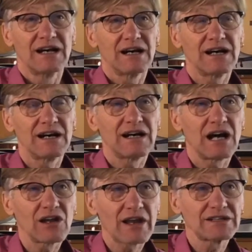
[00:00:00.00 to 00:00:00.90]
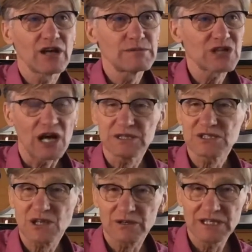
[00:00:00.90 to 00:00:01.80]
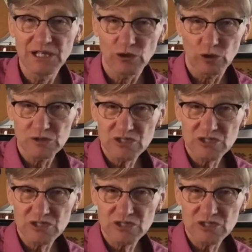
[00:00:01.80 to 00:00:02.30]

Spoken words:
a lot of times unsung heroes,